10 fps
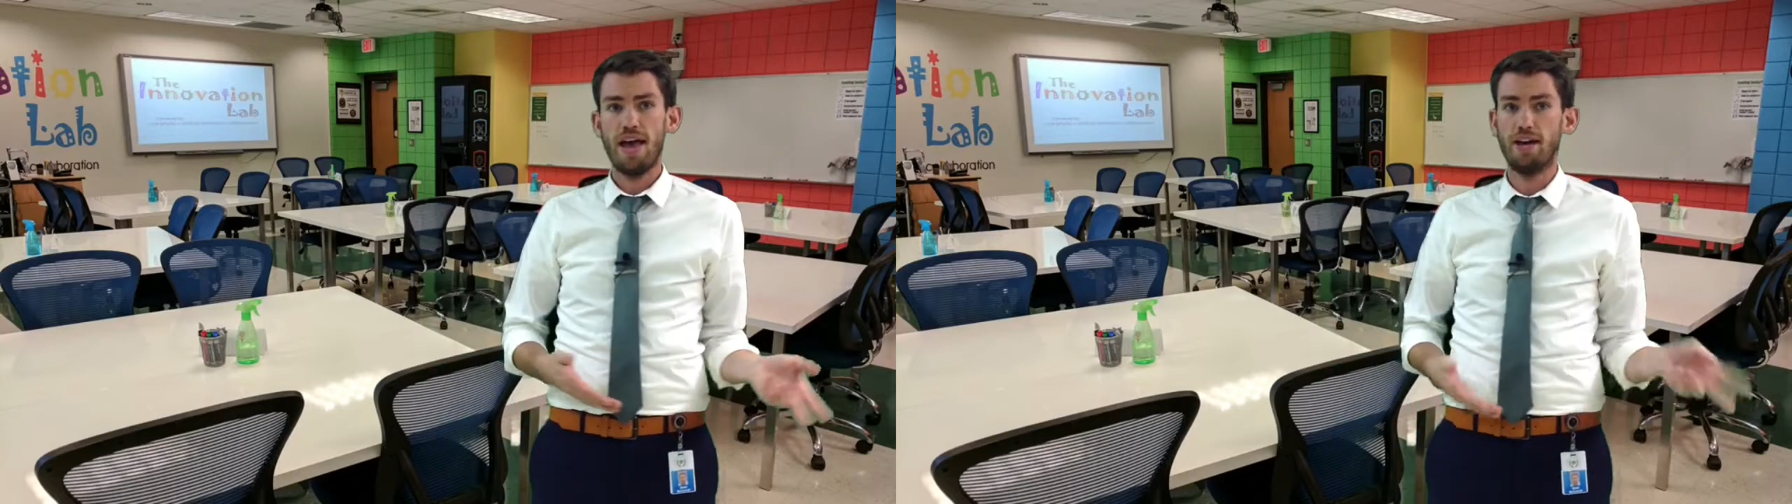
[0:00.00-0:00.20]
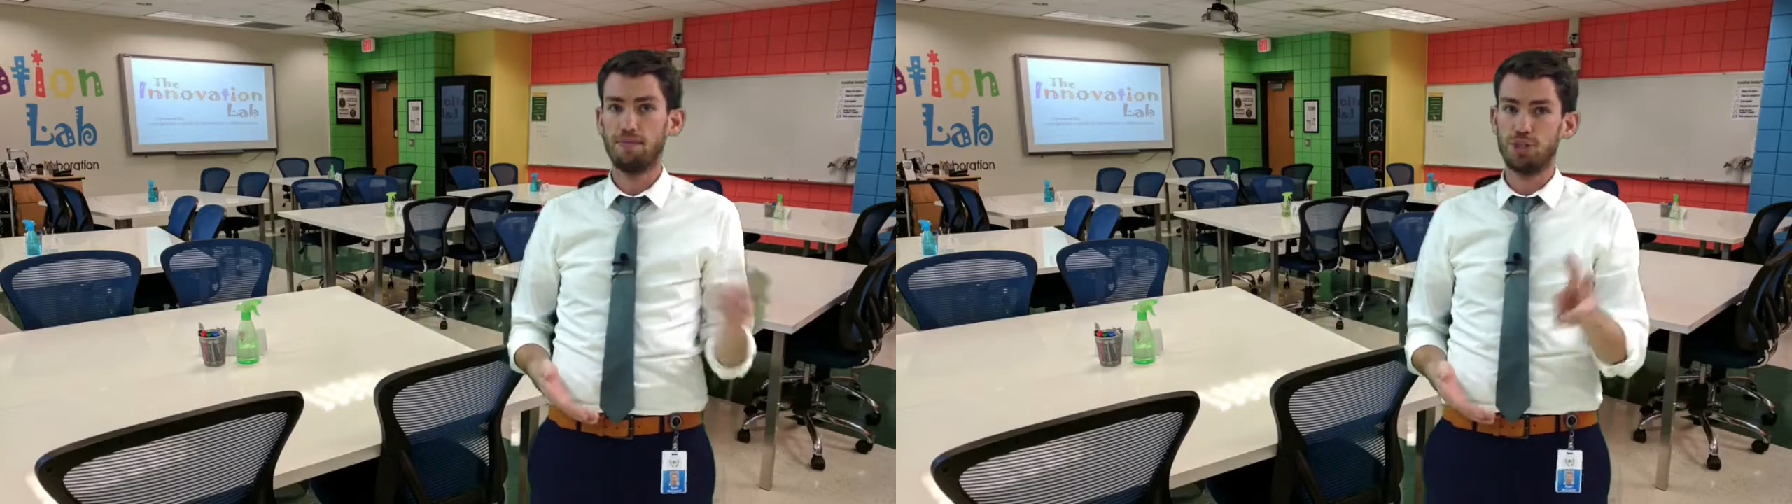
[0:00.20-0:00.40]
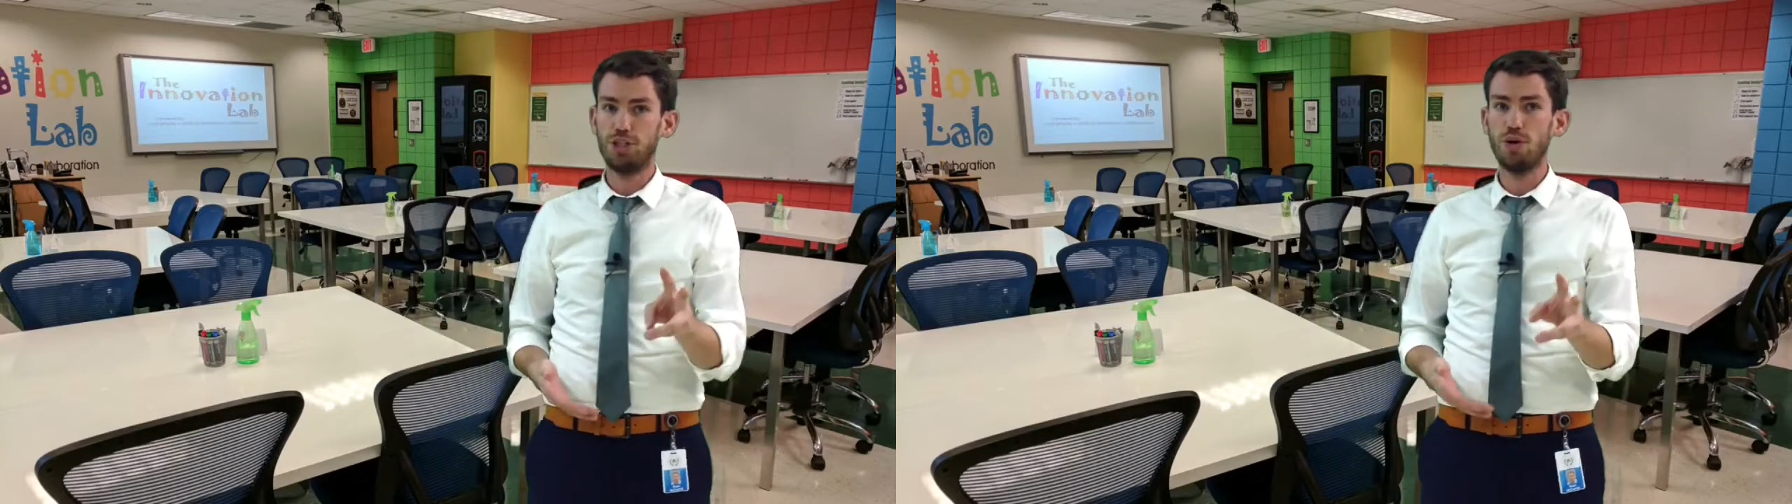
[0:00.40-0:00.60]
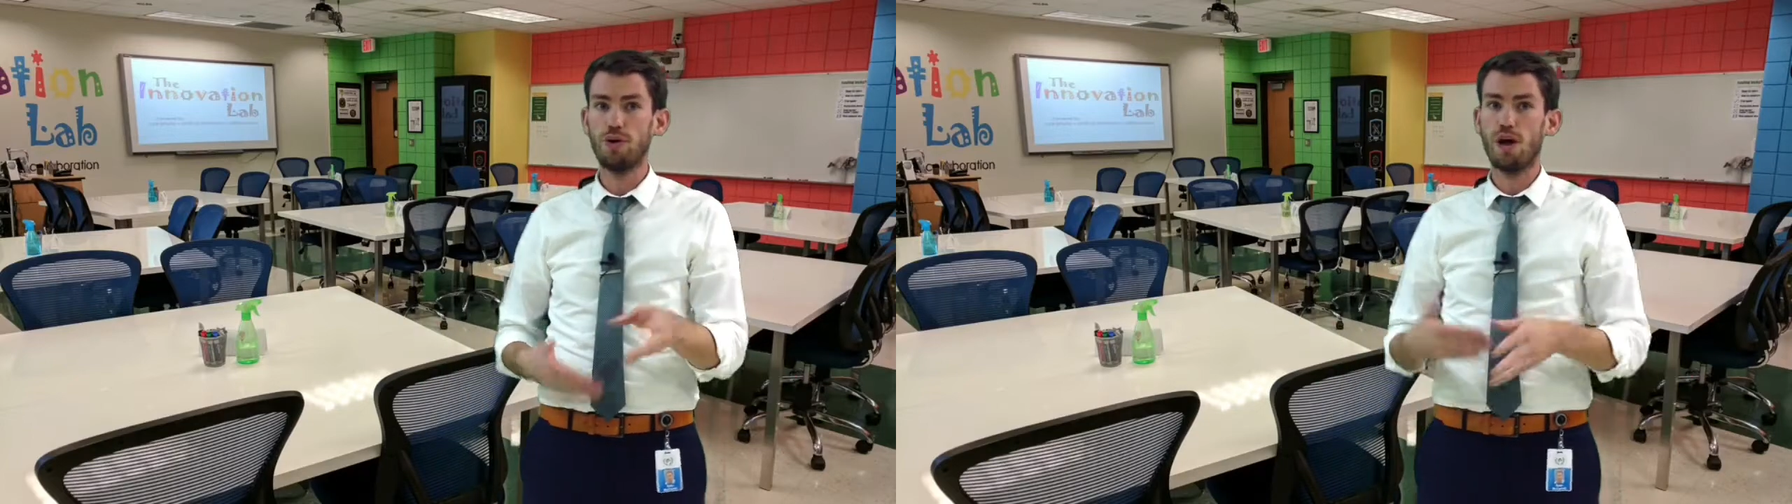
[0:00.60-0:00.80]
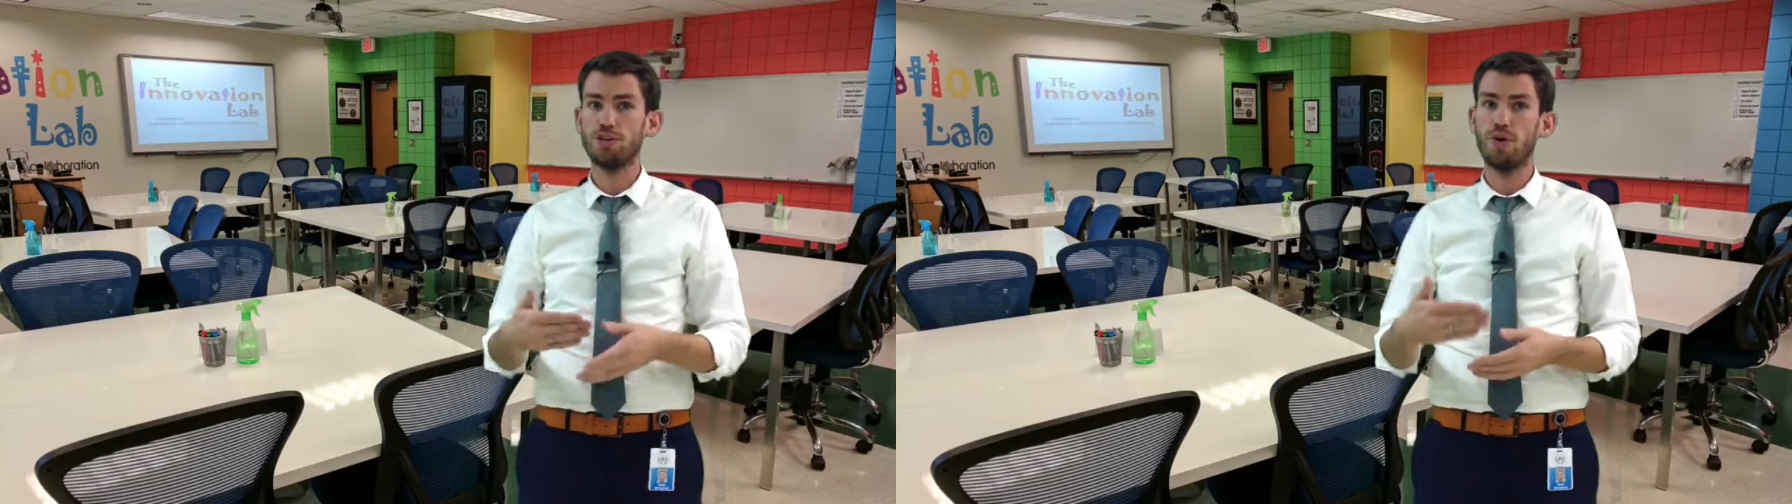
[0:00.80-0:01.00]
And number 2,
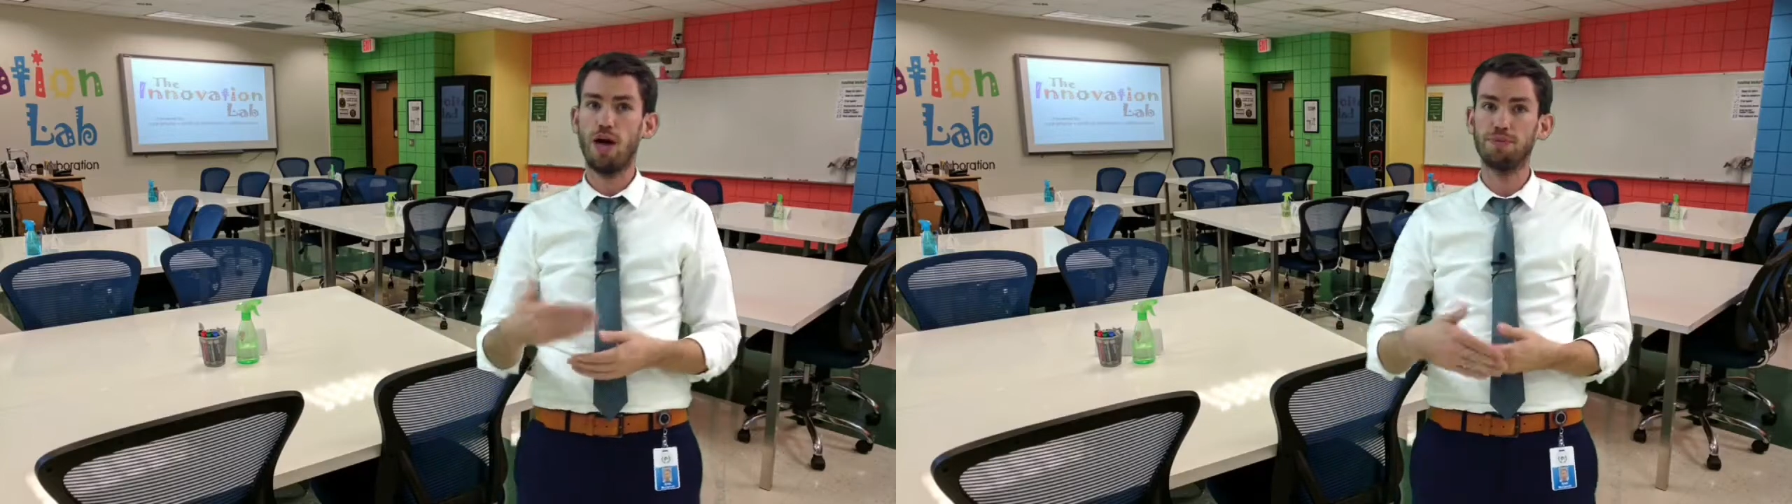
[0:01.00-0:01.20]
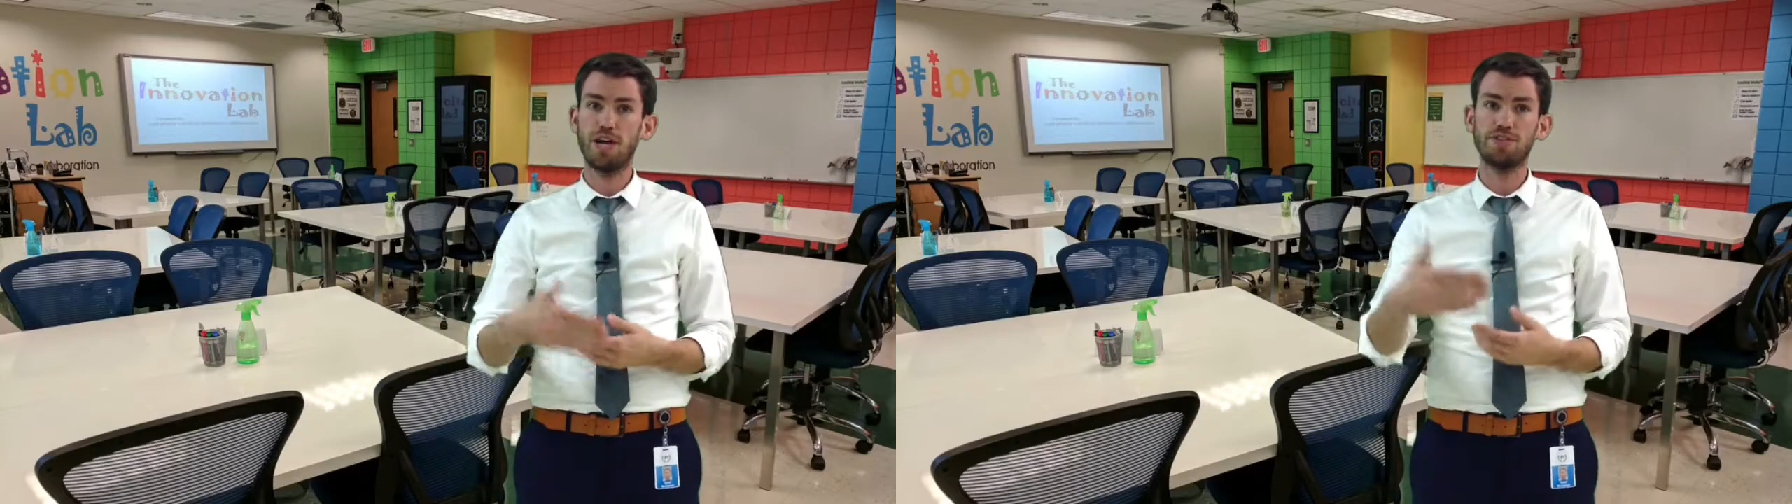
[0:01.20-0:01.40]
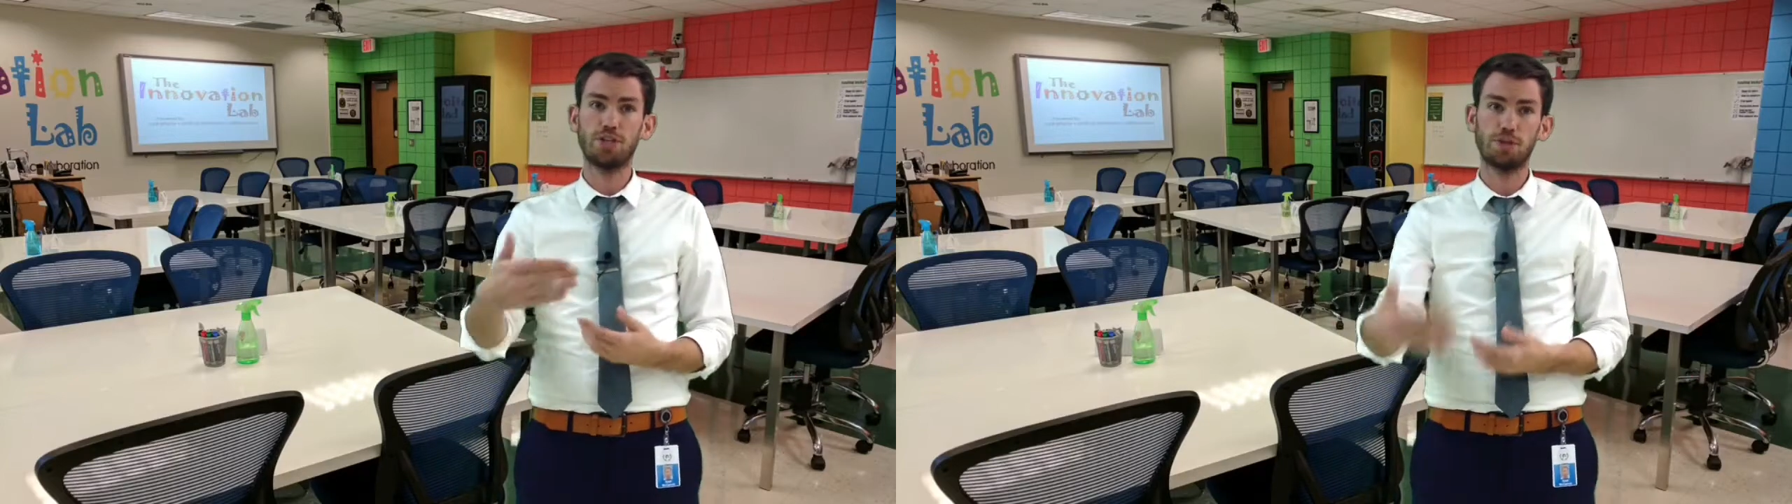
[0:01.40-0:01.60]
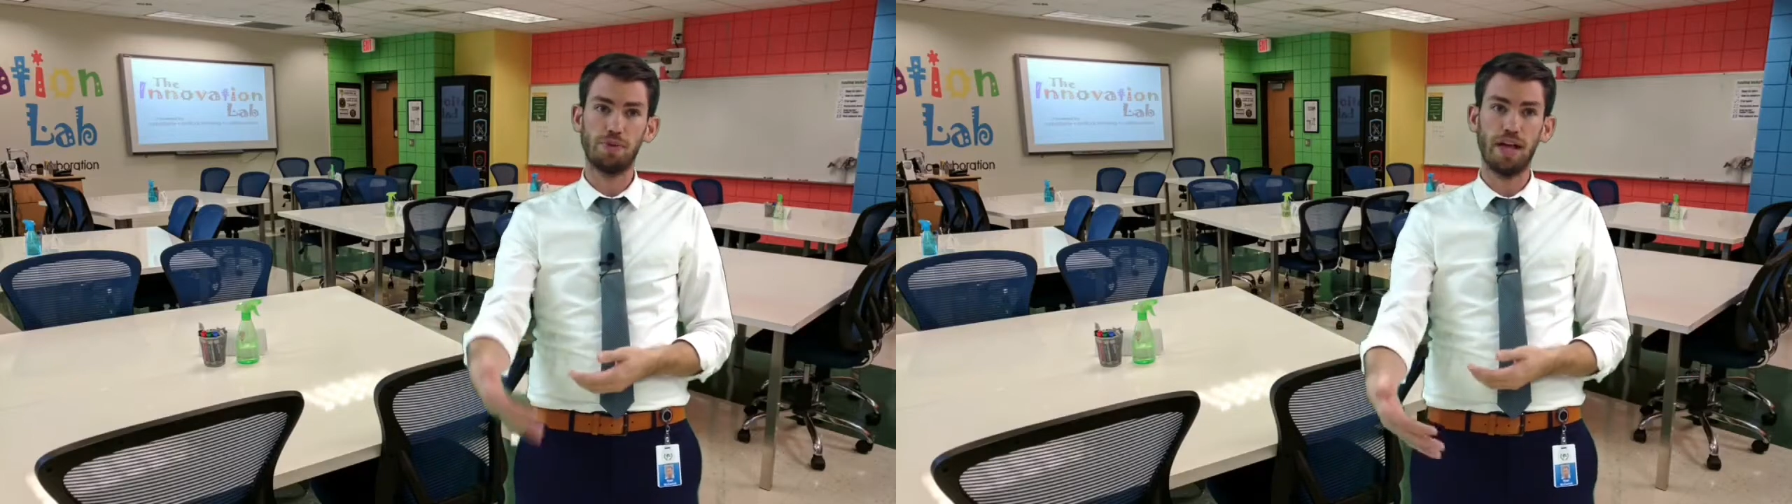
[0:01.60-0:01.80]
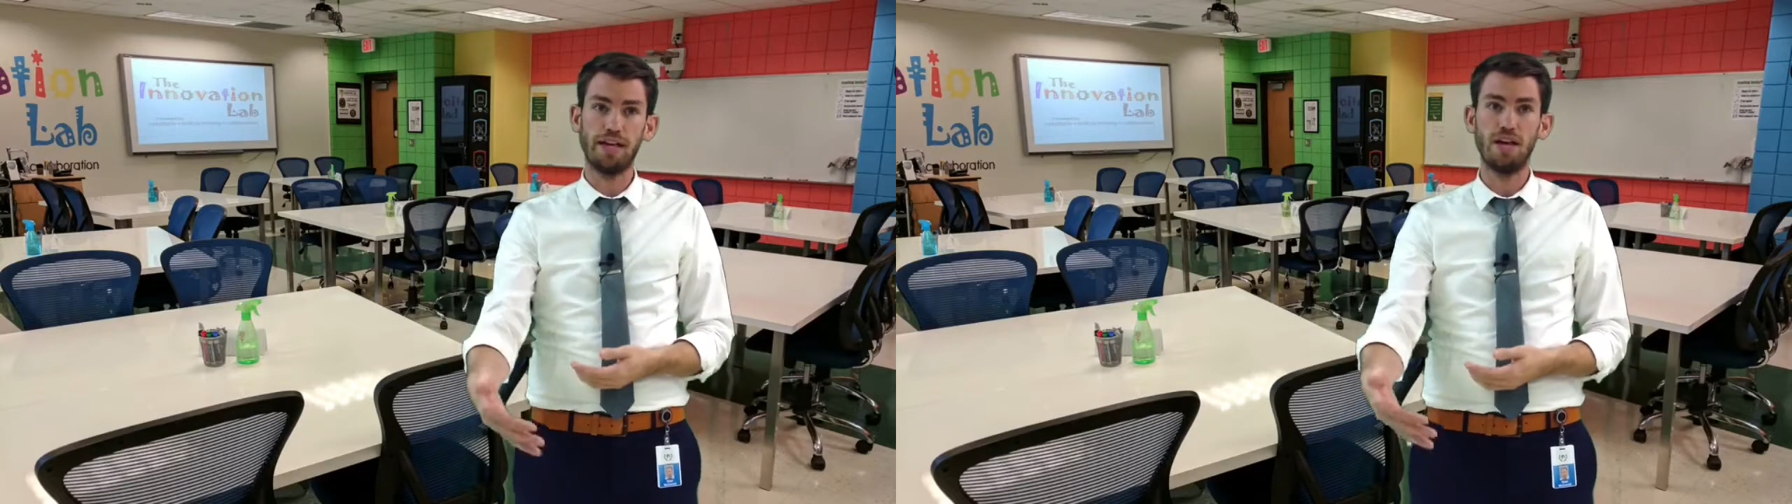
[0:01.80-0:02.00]
it also helps us
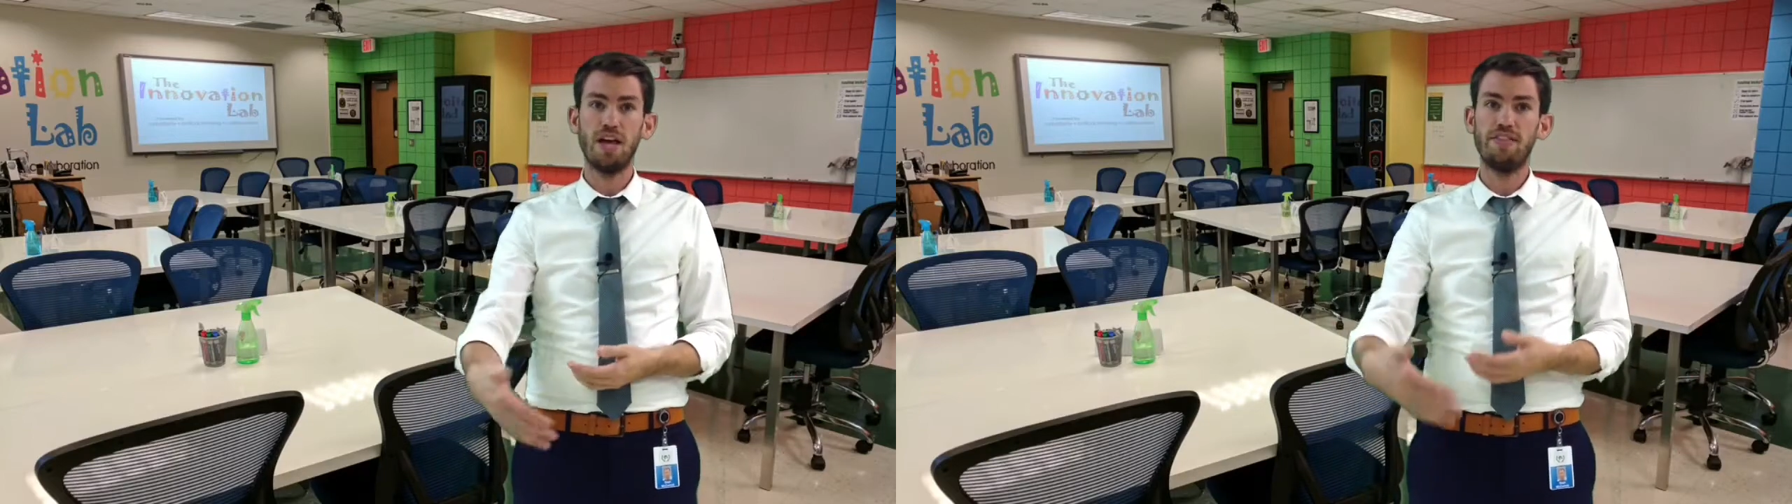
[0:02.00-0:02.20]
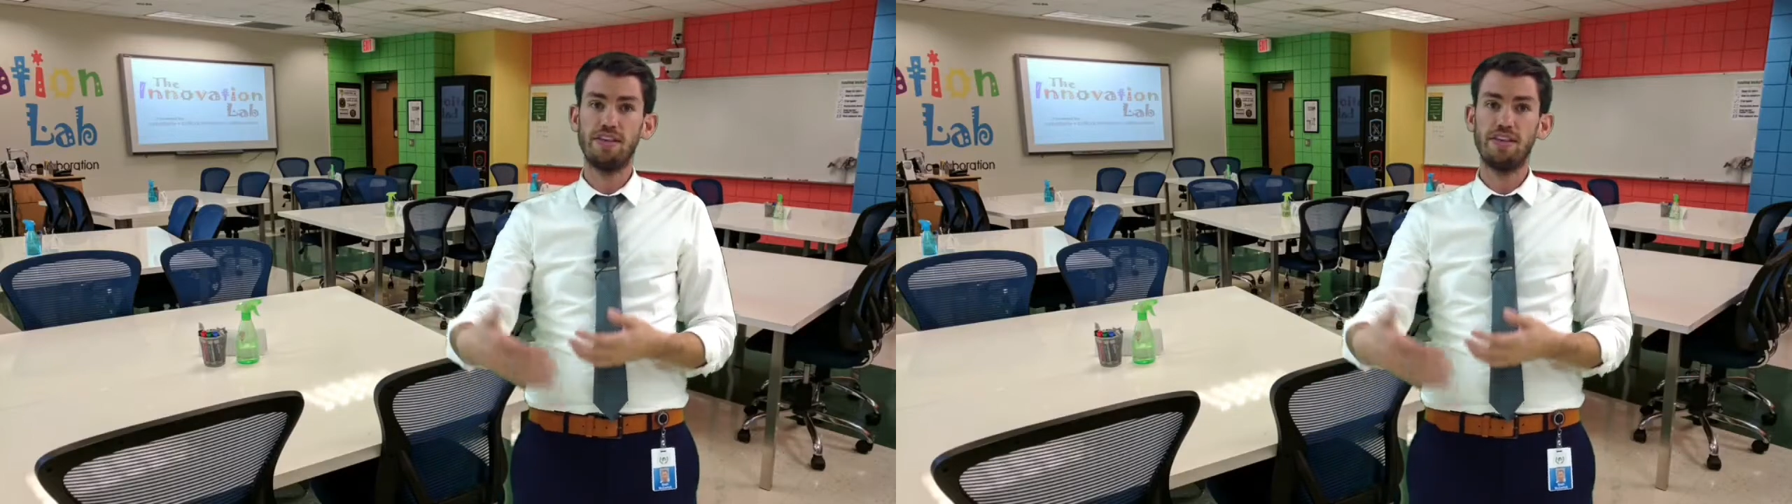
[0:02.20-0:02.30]
explain